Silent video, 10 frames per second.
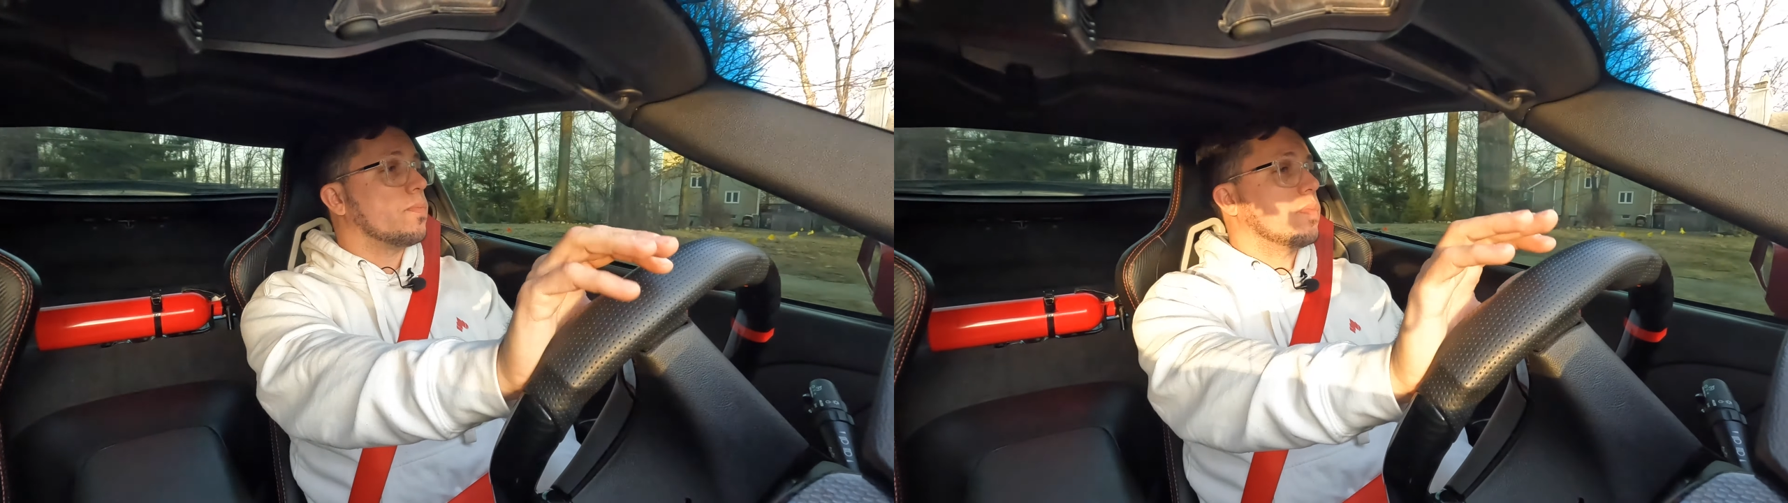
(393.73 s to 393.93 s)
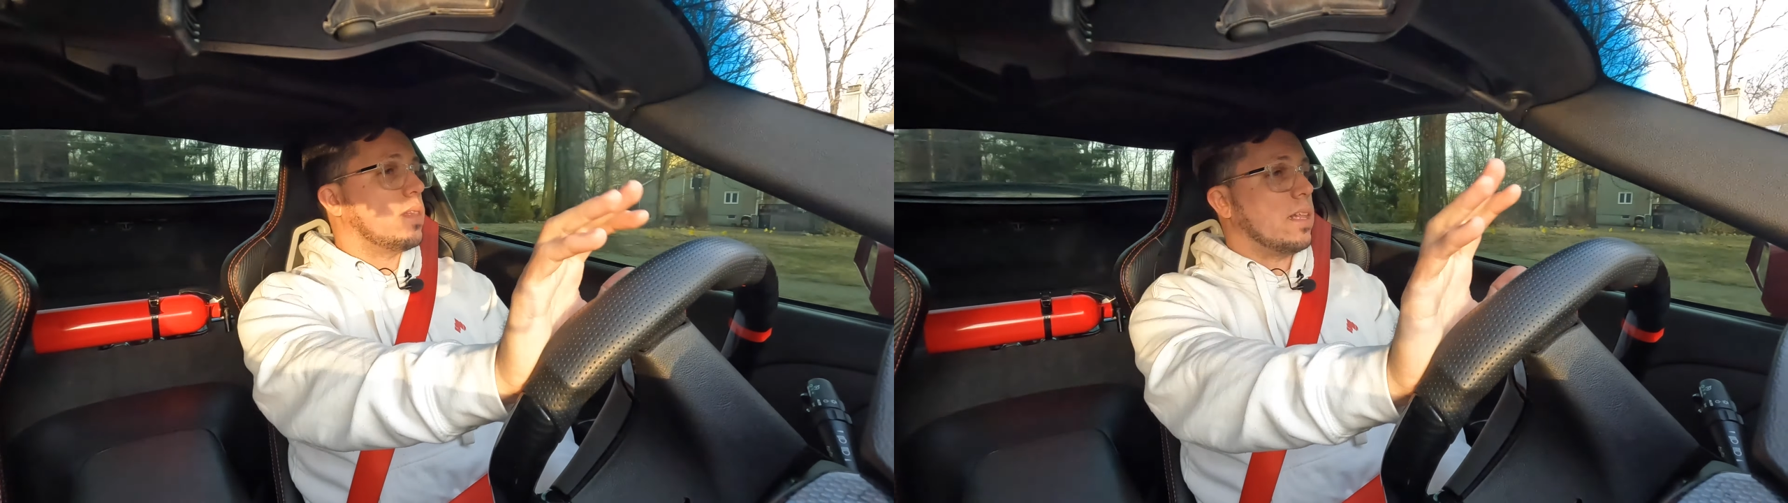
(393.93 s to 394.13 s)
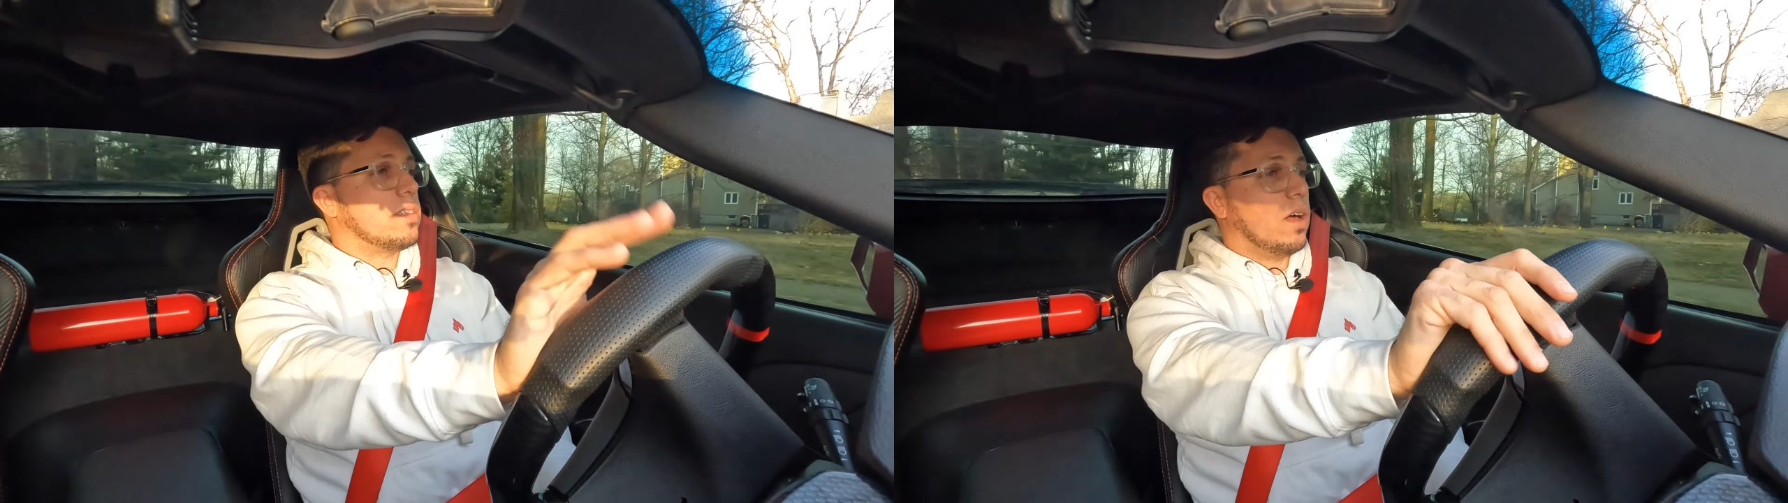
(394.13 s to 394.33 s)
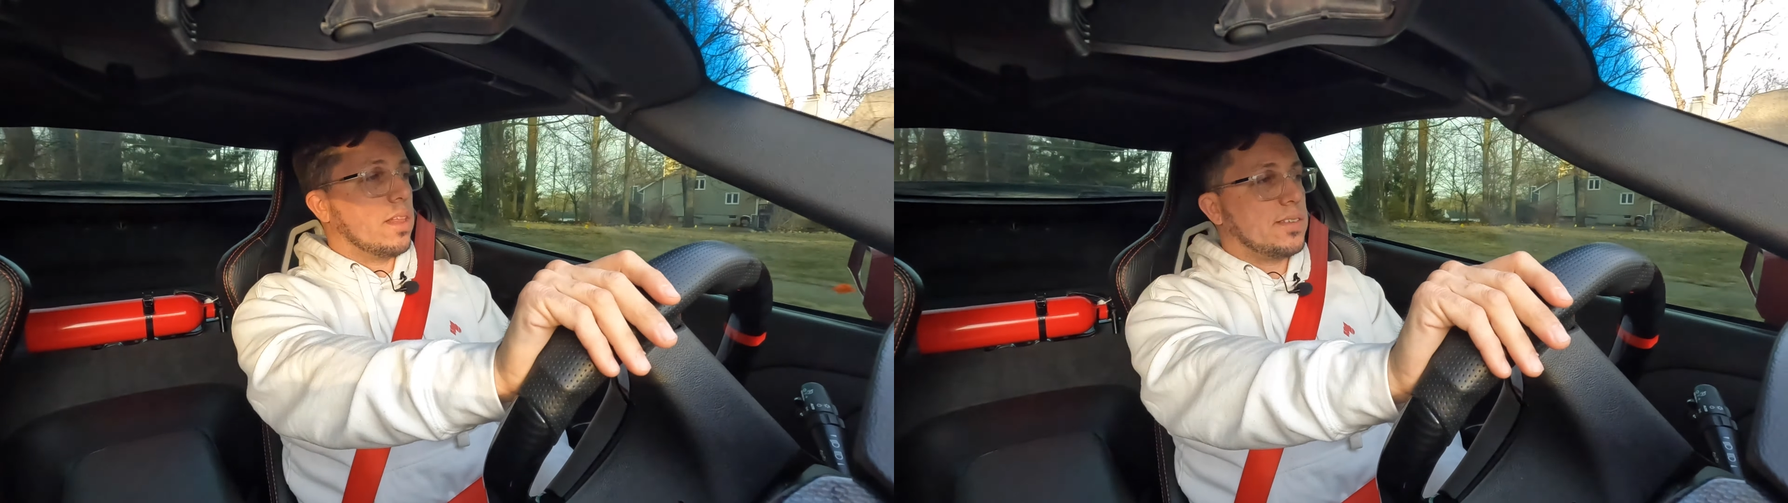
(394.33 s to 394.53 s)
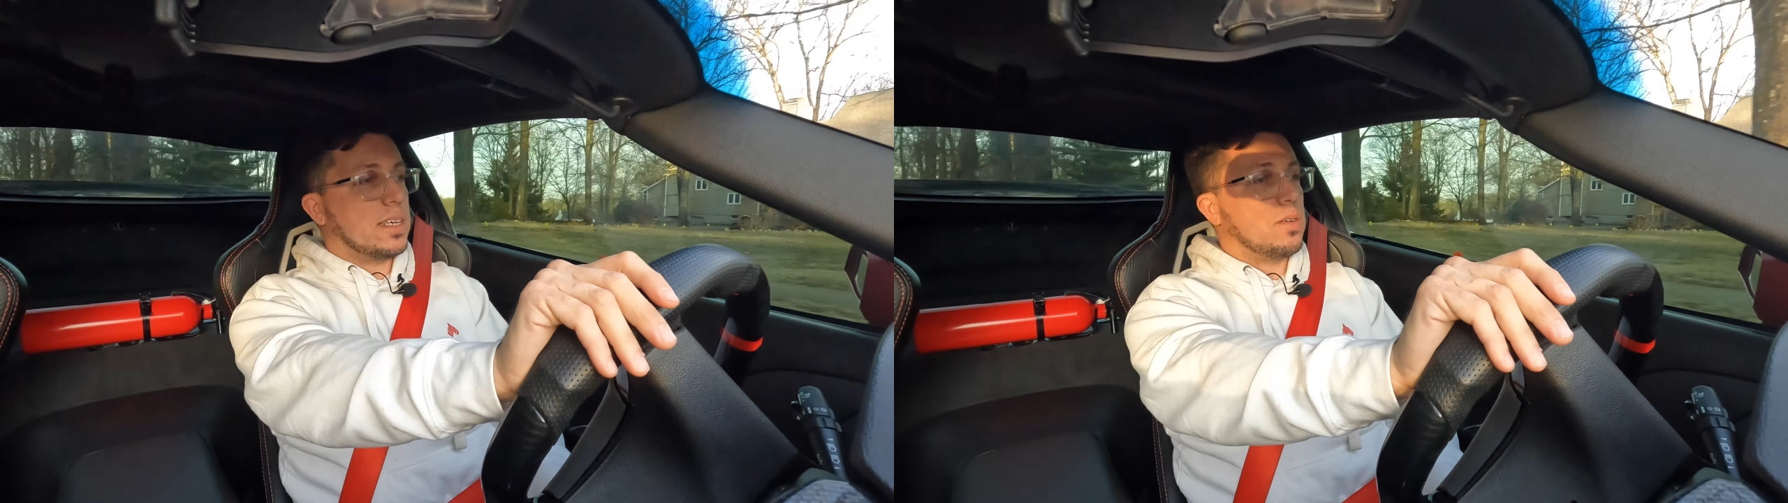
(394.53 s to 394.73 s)
That's the
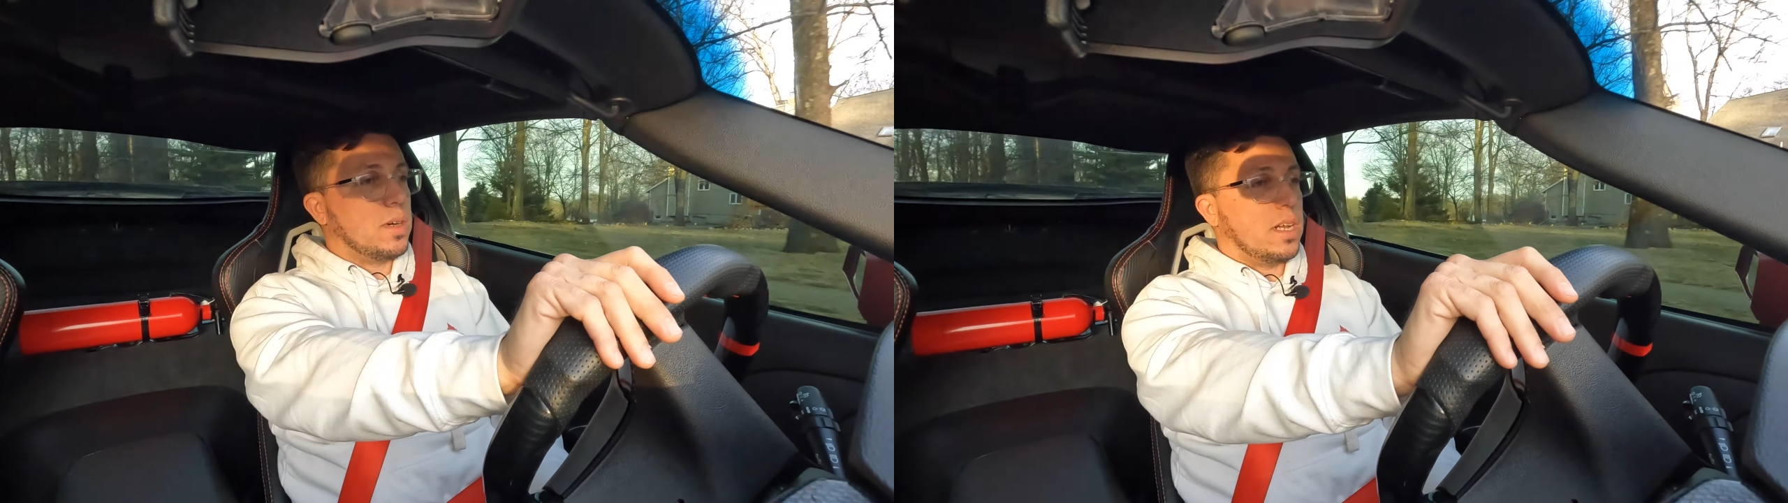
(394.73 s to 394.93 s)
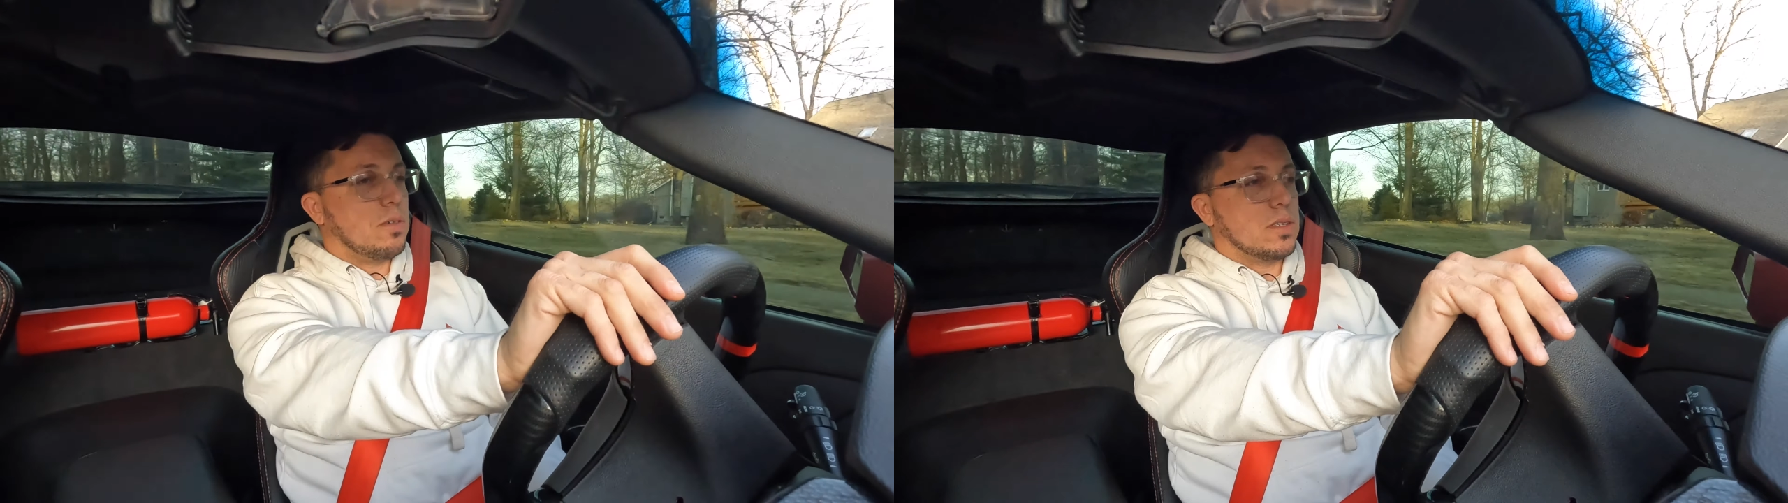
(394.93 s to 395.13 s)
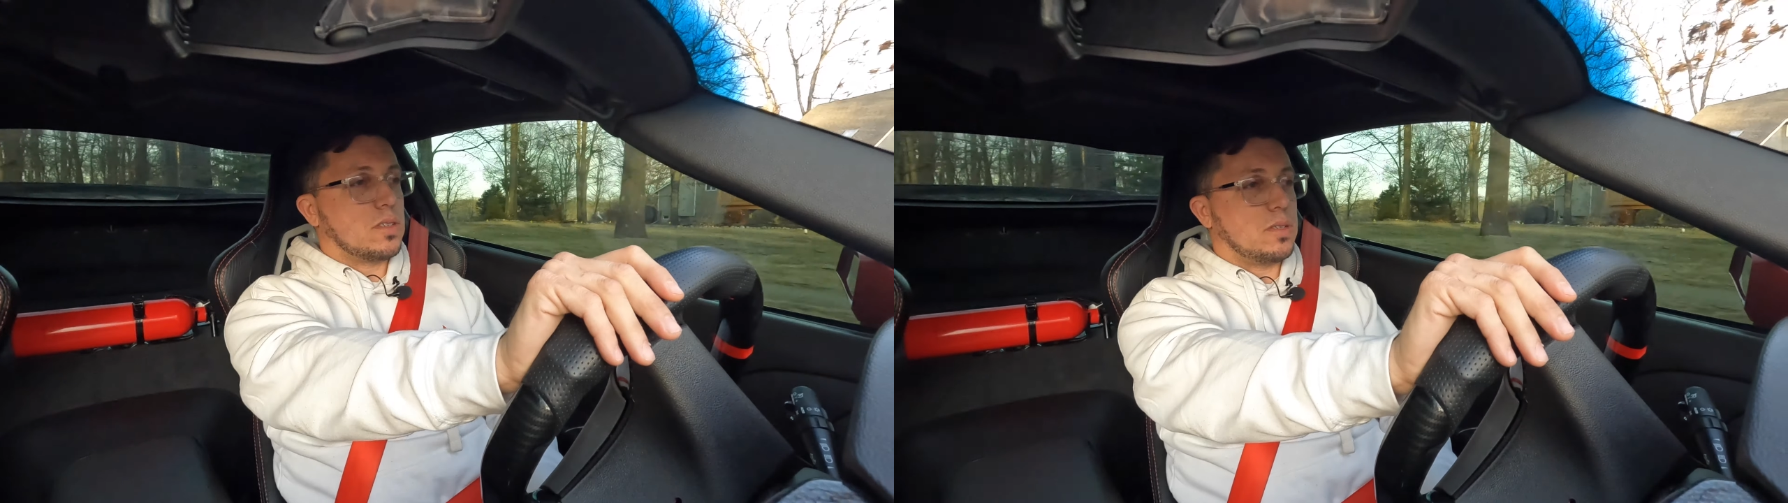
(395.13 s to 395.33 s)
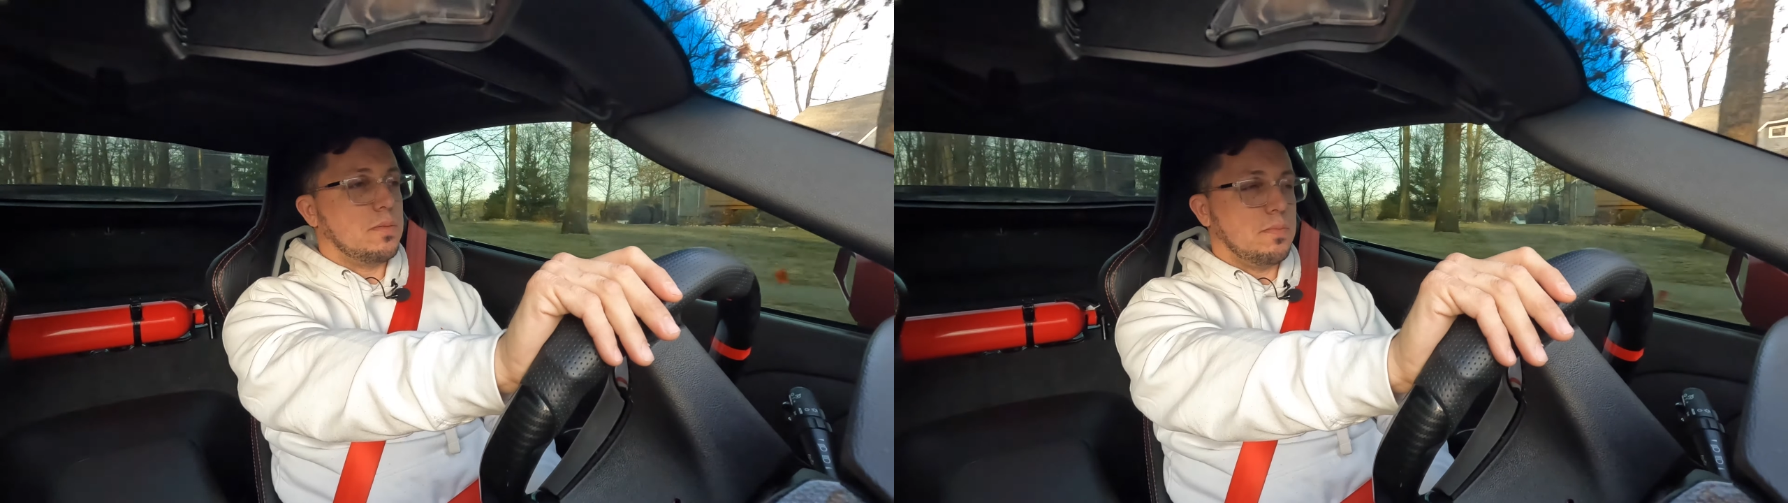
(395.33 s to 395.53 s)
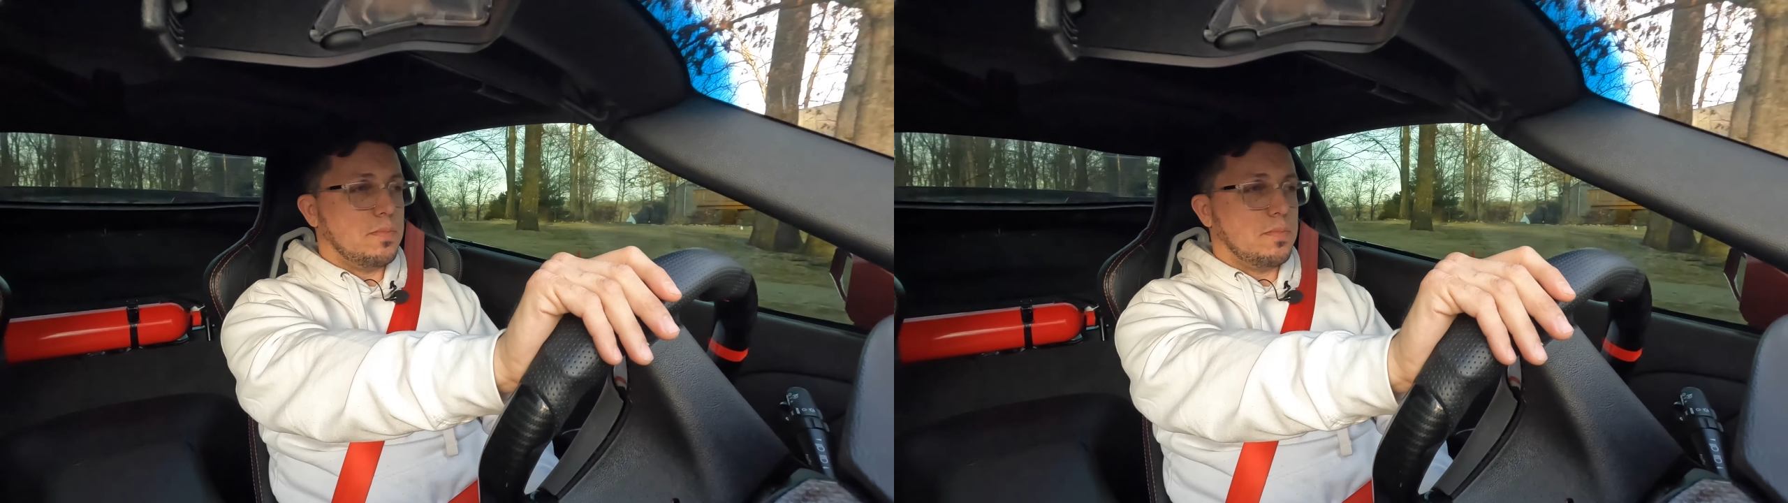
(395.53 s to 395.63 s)
other thing when I was,